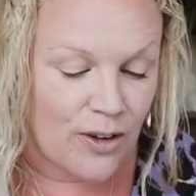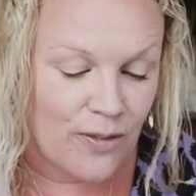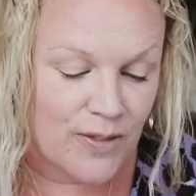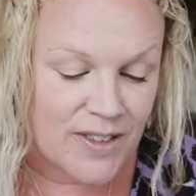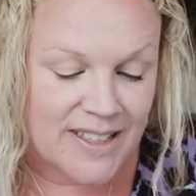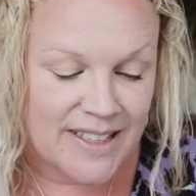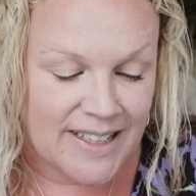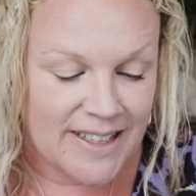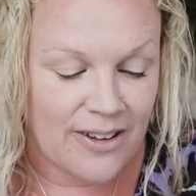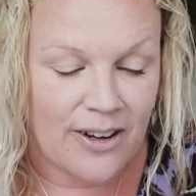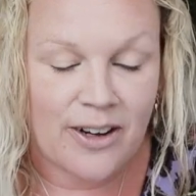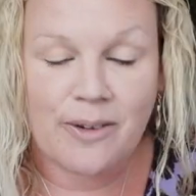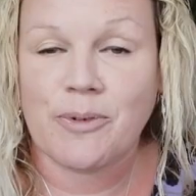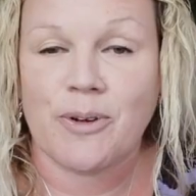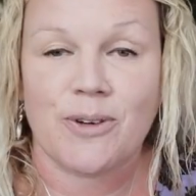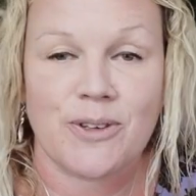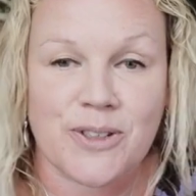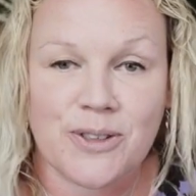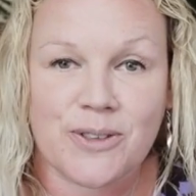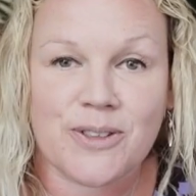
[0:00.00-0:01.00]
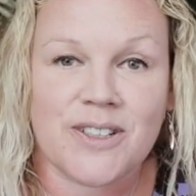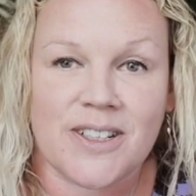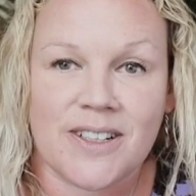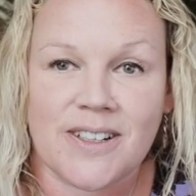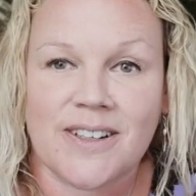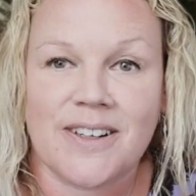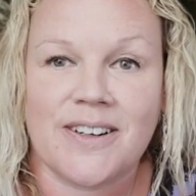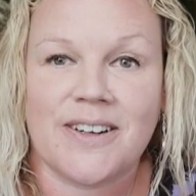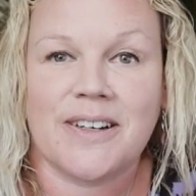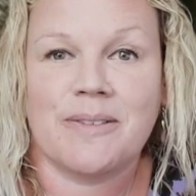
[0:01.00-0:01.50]
obviously I'm not a doctor
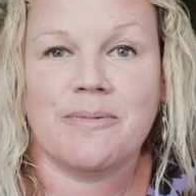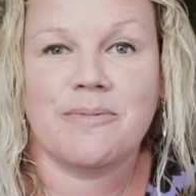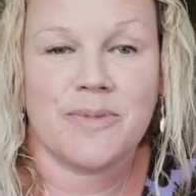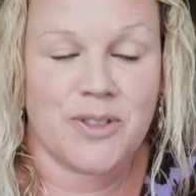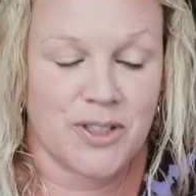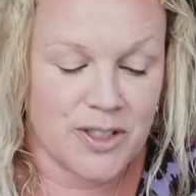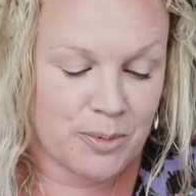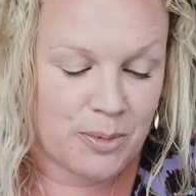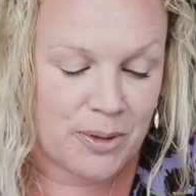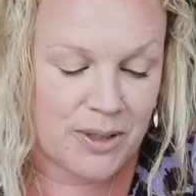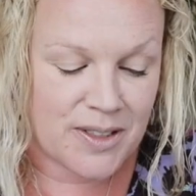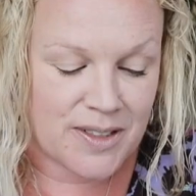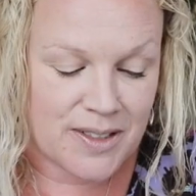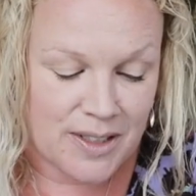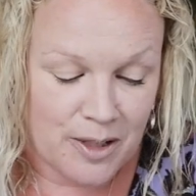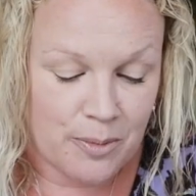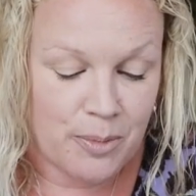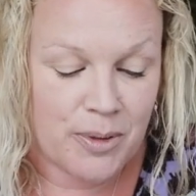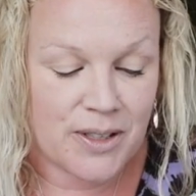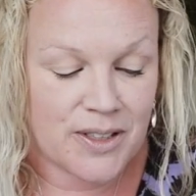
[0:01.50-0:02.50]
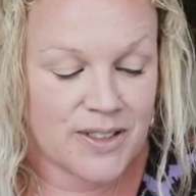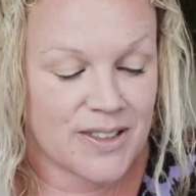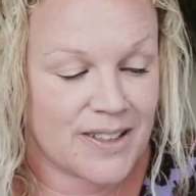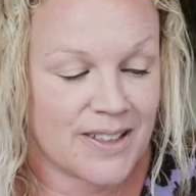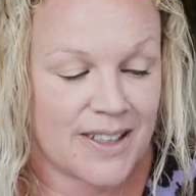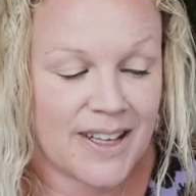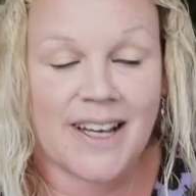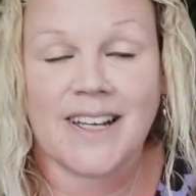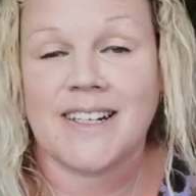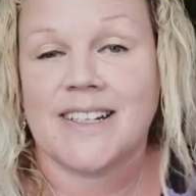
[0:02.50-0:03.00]
I'm just a
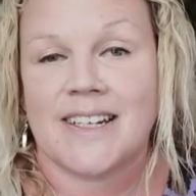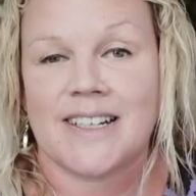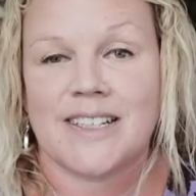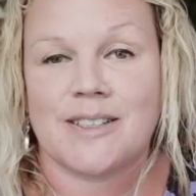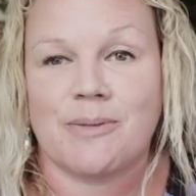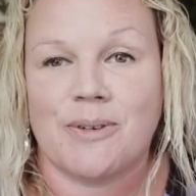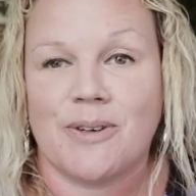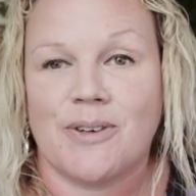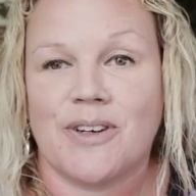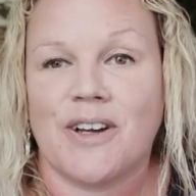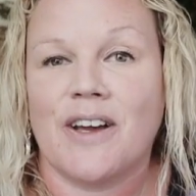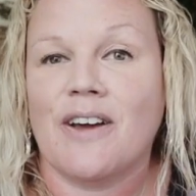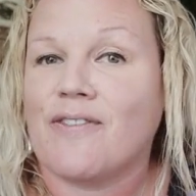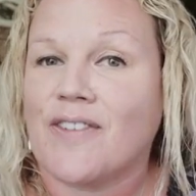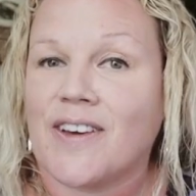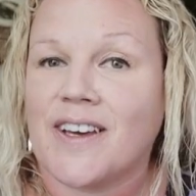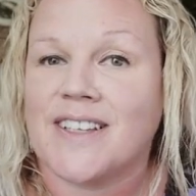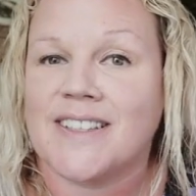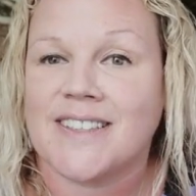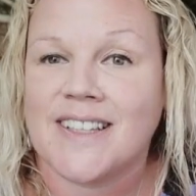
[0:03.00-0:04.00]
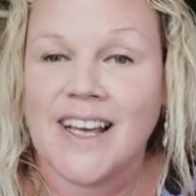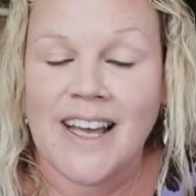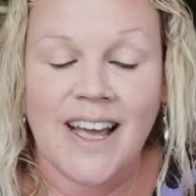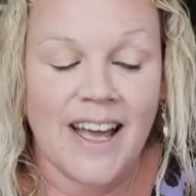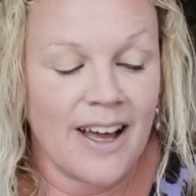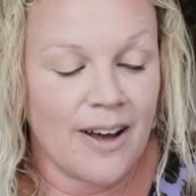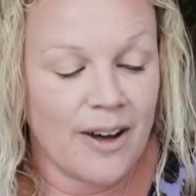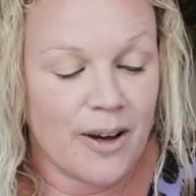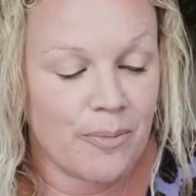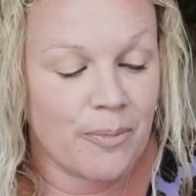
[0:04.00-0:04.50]
person that had eczema on her face
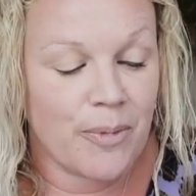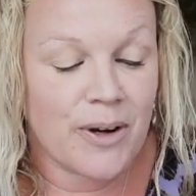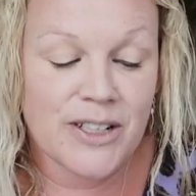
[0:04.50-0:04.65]
and um,